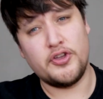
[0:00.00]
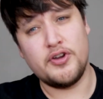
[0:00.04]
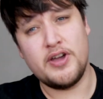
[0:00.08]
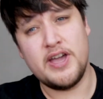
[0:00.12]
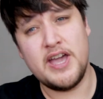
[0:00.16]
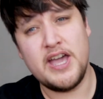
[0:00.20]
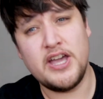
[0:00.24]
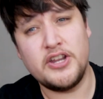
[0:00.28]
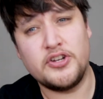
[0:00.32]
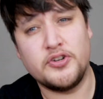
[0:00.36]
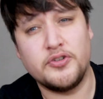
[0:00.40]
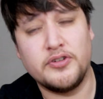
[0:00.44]
your
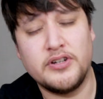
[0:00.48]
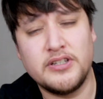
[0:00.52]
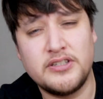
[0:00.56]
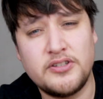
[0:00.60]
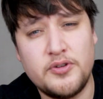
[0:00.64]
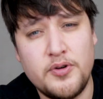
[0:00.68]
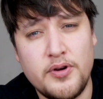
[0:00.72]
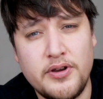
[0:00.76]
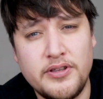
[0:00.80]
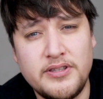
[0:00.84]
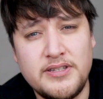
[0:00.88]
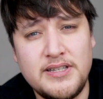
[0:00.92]
hair during this
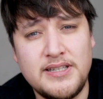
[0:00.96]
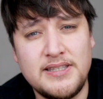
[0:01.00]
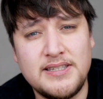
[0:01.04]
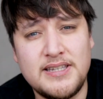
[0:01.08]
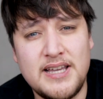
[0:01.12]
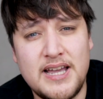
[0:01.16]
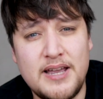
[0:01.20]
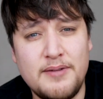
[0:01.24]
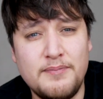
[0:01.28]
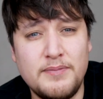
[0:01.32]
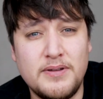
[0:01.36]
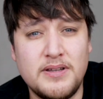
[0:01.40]
quarantine
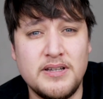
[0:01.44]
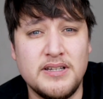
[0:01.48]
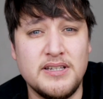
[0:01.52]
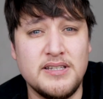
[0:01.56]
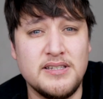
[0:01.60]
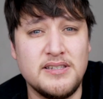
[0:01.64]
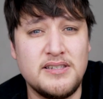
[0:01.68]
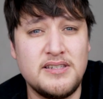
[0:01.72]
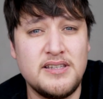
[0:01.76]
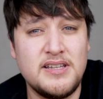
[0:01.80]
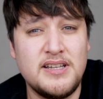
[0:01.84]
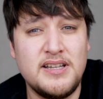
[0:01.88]
time,
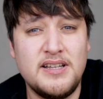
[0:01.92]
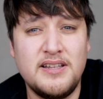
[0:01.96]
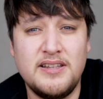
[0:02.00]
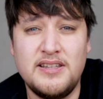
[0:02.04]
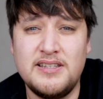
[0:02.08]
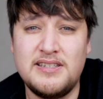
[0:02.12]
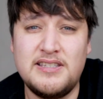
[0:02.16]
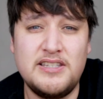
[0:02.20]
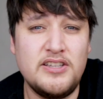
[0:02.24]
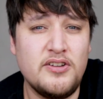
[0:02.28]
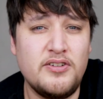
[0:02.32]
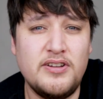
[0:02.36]
because
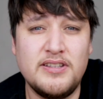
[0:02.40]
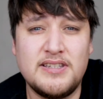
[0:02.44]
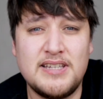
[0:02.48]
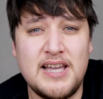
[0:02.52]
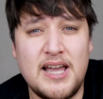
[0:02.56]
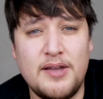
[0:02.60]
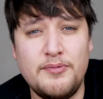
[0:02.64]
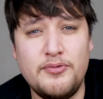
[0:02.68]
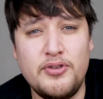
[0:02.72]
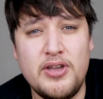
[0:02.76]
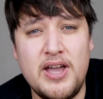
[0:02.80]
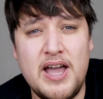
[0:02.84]
this is the only
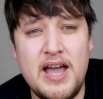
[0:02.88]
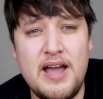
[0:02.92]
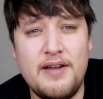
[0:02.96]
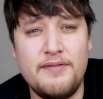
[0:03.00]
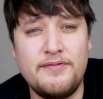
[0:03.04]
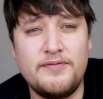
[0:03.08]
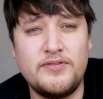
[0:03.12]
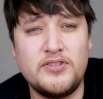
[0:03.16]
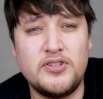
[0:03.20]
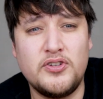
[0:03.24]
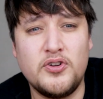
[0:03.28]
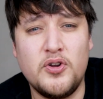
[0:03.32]
time you
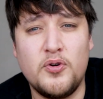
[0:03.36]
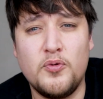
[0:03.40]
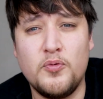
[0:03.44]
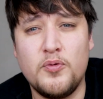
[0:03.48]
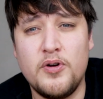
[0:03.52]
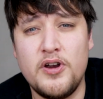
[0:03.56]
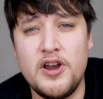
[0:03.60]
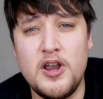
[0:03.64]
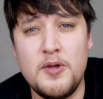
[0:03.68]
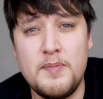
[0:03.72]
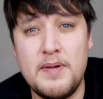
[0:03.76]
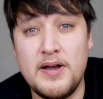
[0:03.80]
have to not
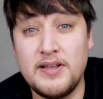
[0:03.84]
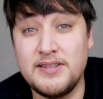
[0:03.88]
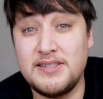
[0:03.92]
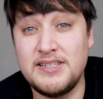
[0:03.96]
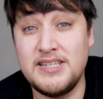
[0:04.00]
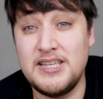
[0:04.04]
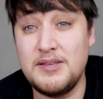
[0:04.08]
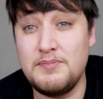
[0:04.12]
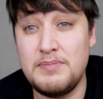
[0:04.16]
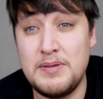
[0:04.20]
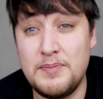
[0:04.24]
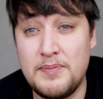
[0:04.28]
worry about
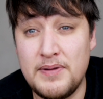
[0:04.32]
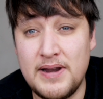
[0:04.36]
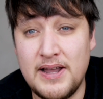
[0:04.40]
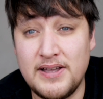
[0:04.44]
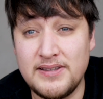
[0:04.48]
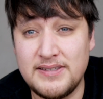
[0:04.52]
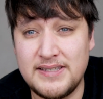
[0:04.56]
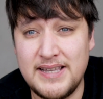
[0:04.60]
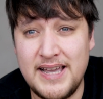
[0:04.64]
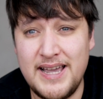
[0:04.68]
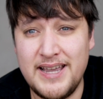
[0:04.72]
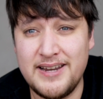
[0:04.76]
seeing people
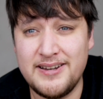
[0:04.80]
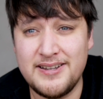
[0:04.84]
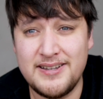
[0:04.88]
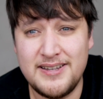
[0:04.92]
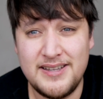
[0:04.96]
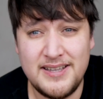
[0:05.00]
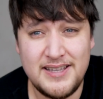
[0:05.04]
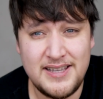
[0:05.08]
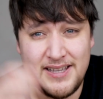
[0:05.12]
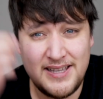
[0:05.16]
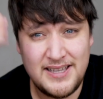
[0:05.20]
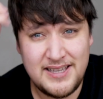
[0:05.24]
outside.
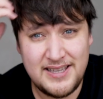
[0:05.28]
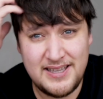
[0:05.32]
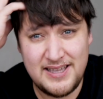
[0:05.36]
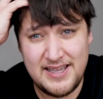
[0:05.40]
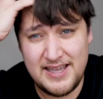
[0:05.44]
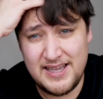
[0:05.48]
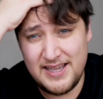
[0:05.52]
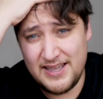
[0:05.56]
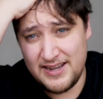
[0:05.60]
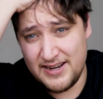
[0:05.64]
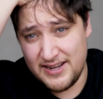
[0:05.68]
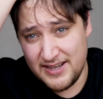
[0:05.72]

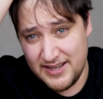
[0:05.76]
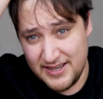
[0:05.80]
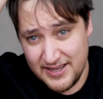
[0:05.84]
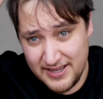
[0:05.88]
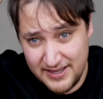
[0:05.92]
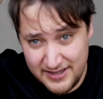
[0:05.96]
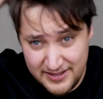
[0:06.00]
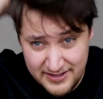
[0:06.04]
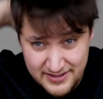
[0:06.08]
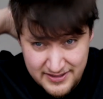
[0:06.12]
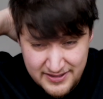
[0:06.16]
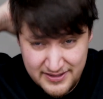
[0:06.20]

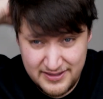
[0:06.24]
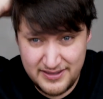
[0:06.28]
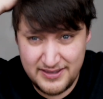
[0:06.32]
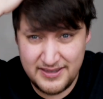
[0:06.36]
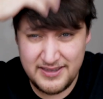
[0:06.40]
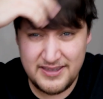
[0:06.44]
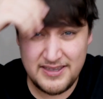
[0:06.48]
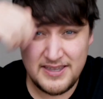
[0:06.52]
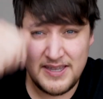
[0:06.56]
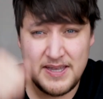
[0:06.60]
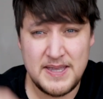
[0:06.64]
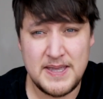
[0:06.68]
And
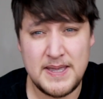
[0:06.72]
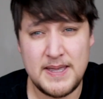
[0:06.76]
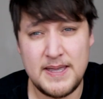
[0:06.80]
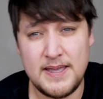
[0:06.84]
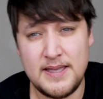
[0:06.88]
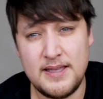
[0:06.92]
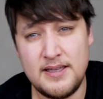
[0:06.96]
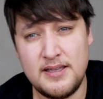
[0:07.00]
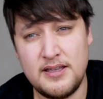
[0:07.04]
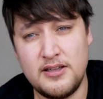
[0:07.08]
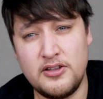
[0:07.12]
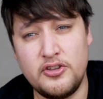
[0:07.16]

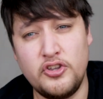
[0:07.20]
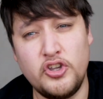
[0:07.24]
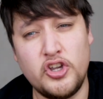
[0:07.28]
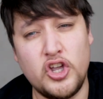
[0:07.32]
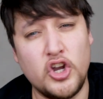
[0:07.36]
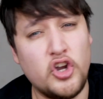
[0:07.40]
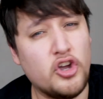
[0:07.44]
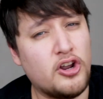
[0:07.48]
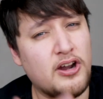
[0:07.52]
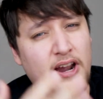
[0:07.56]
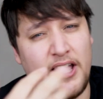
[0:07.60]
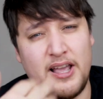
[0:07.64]
you
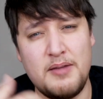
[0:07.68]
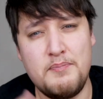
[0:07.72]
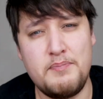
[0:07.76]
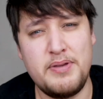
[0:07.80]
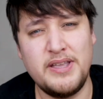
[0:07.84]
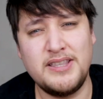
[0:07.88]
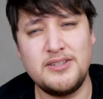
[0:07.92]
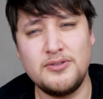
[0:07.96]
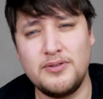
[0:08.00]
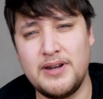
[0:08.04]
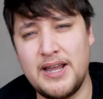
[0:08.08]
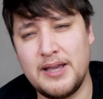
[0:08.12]
can look like a
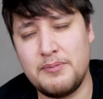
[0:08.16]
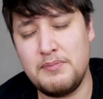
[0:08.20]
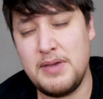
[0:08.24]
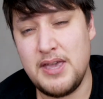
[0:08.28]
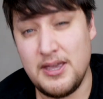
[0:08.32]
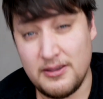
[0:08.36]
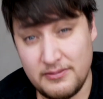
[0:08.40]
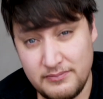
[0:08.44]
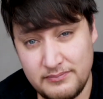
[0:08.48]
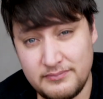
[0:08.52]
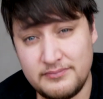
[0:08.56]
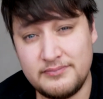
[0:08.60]
beetle like
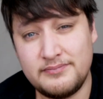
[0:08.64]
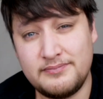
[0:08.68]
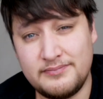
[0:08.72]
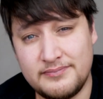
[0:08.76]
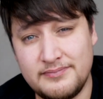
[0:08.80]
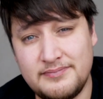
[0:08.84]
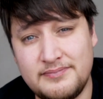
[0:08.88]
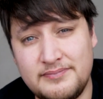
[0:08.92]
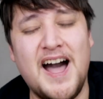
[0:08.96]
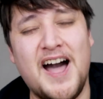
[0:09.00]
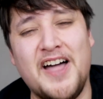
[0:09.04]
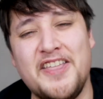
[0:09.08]
me.
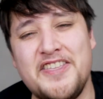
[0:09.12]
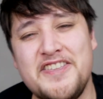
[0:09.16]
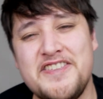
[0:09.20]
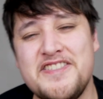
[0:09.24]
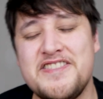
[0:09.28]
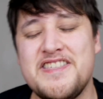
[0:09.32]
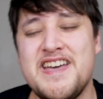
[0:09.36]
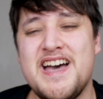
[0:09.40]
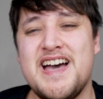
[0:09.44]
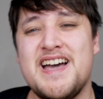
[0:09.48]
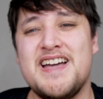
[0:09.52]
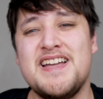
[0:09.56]
Other than
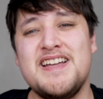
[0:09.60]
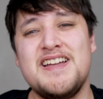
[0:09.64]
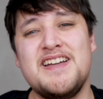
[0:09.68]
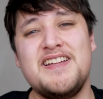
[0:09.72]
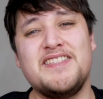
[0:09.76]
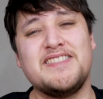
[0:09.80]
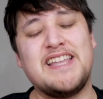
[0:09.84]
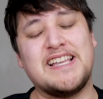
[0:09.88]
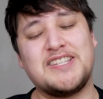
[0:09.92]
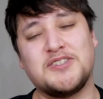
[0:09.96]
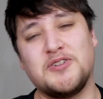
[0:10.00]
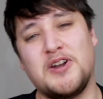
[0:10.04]
that,
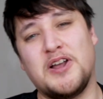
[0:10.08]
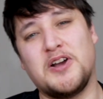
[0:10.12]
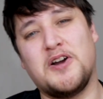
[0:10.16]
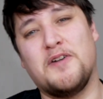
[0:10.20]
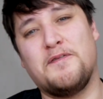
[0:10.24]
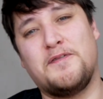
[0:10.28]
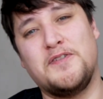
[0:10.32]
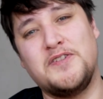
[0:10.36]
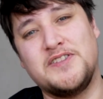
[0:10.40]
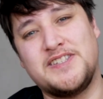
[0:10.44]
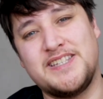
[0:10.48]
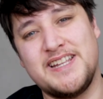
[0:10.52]
that's all I
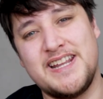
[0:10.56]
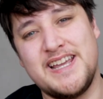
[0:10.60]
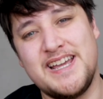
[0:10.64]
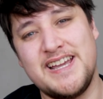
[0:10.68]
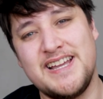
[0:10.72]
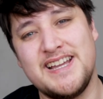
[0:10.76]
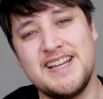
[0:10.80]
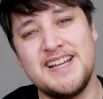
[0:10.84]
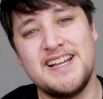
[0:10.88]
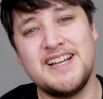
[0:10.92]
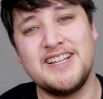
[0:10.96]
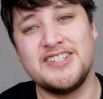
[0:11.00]
got for you
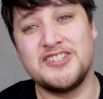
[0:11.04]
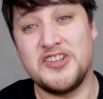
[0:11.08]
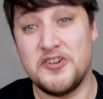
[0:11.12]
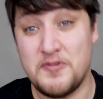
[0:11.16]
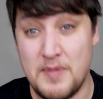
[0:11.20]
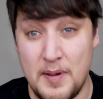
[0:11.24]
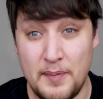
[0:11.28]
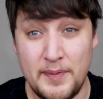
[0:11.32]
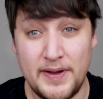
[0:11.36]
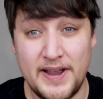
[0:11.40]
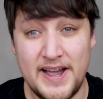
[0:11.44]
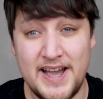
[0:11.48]
today. So
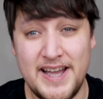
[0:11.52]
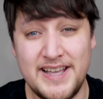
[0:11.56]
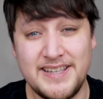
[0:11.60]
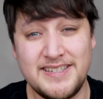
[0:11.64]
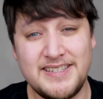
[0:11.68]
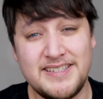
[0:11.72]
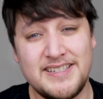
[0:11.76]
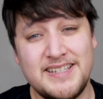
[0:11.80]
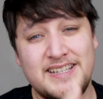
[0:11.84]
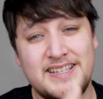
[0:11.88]
remember guys,